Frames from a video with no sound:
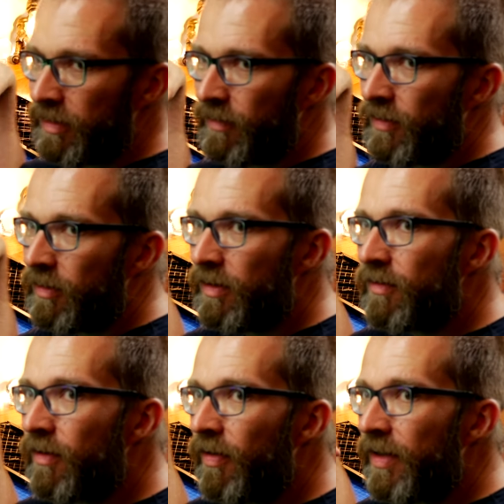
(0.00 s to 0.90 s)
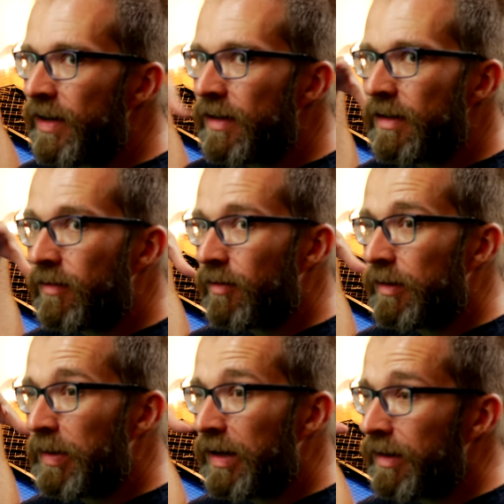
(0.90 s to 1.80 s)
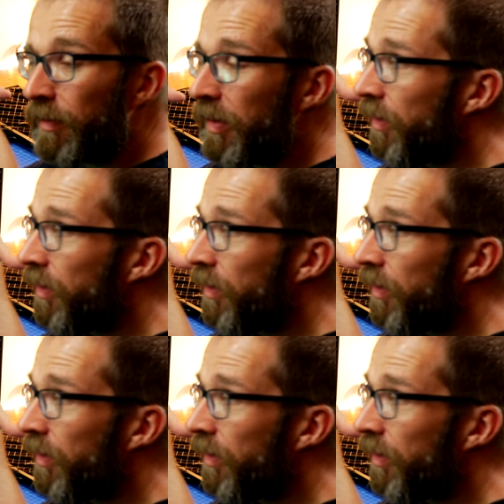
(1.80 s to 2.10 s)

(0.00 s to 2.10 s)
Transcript: there's a few different things I've already picked up